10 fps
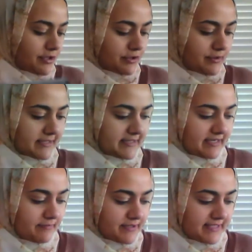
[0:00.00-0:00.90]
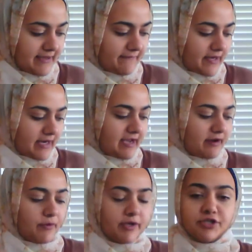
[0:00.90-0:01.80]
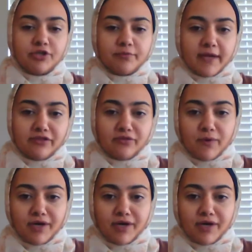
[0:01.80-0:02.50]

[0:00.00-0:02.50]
next to number 7, I want you to write the word